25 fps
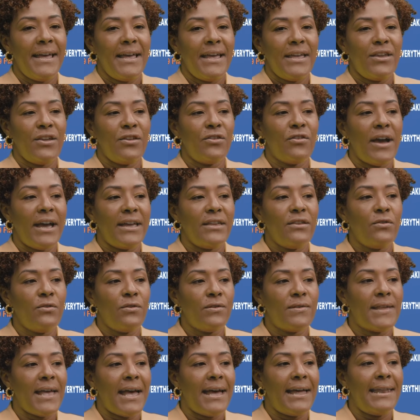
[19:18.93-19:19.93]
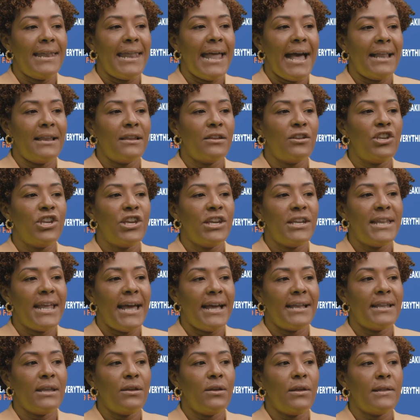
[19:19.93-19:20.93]
You know, I use the analogy
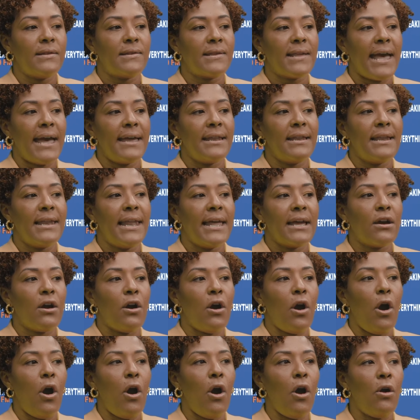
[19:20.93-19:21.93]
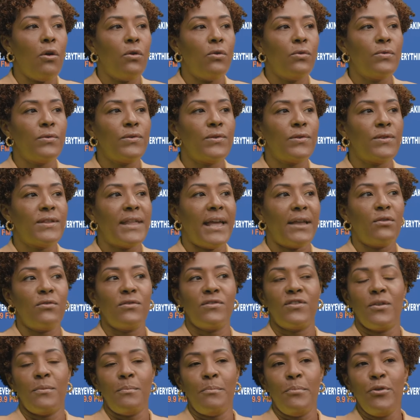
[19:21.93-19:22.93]
that it's kind of like a house that
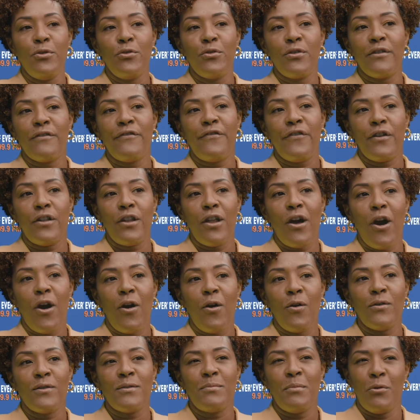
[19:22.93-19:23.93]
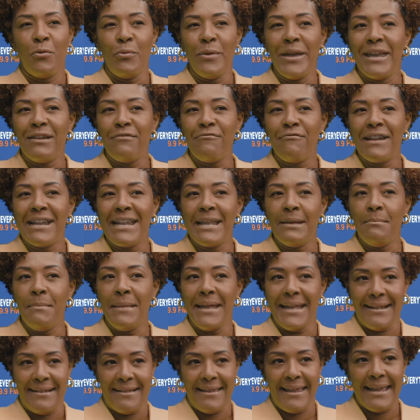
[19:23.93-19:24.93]
was a beautiful house, but we really
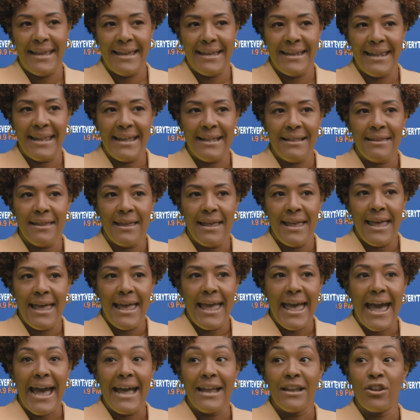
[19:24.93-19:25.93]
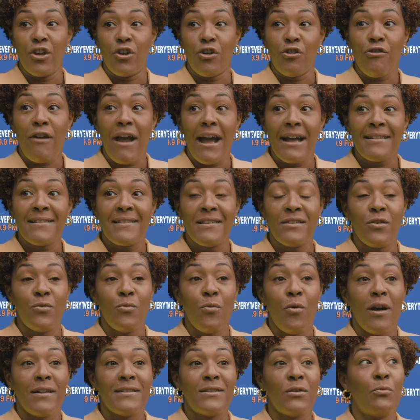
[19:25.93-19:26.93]
maintain it. And the cracks in the
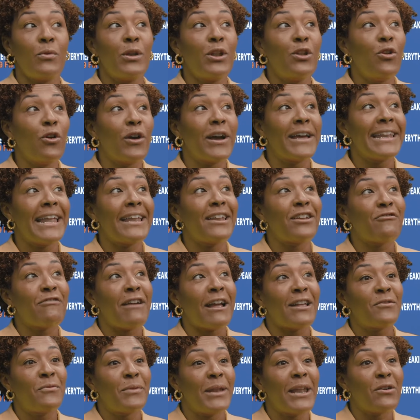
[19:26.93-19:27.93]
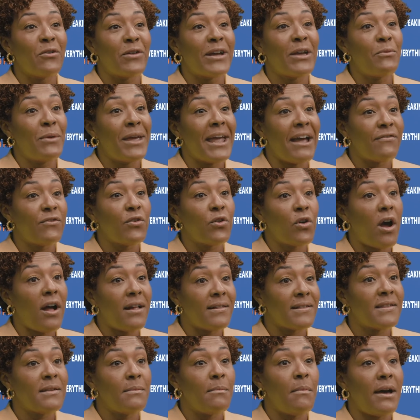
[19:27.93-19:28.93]
walls, and we're looking at the cracks, we're like, okay, we have to
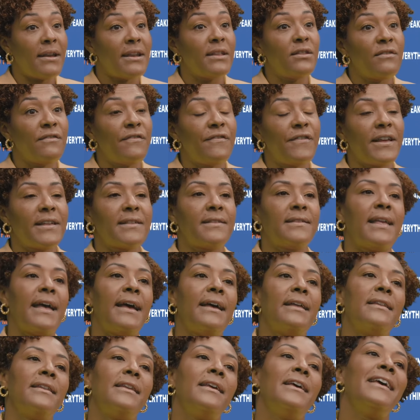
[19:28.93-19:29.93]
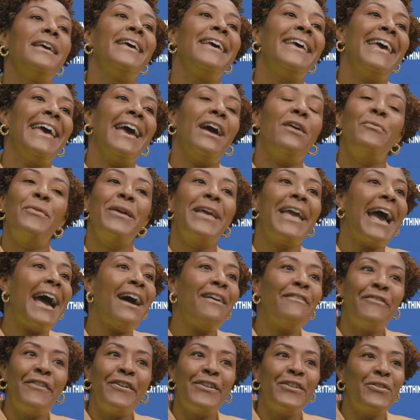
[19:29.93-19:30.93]
call somebody to fix that. And we
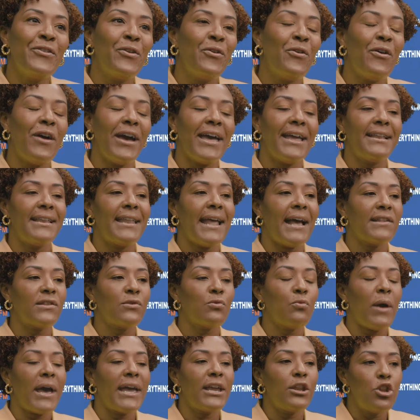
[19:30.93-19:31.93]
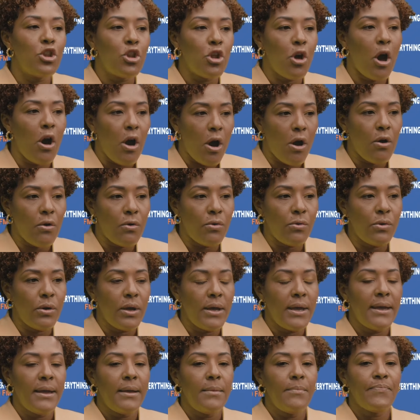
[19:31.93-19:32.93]
haven't known, and that's why now,
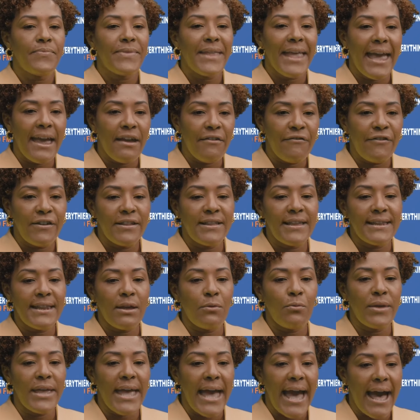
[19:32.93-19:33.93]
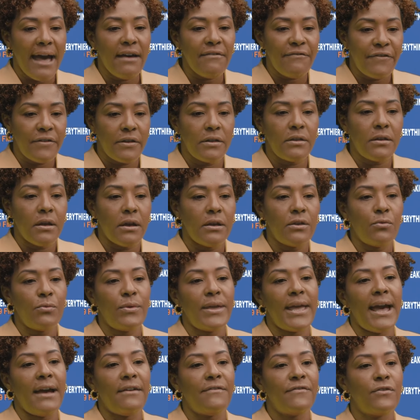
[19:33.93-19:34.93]
everything that we haven't done,
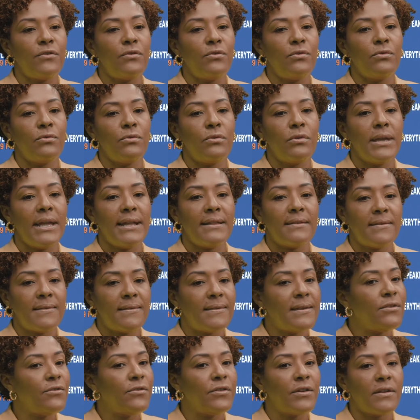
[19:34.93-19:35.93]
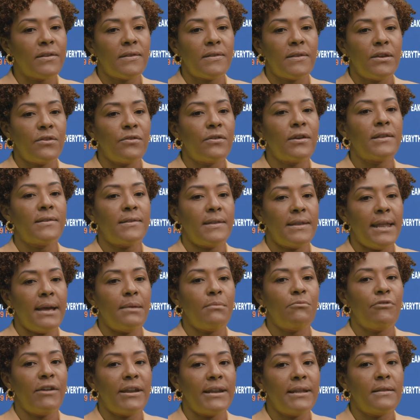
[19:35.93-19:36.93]
we have to do. It's serious, serious, and
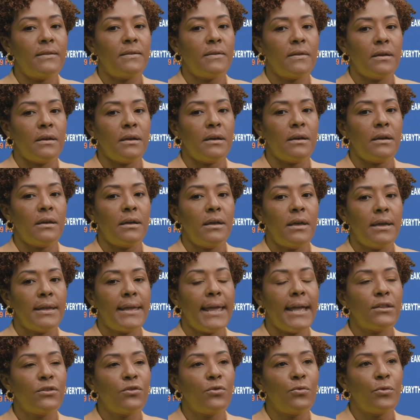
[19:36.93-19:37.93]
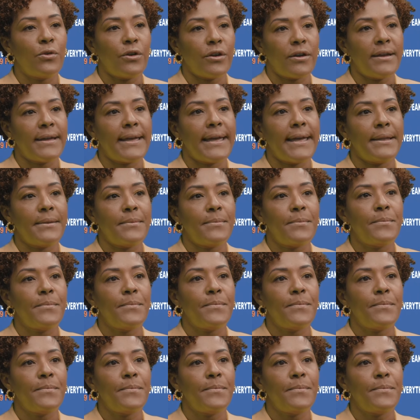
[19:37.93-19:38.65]
I'm ready to get to work again.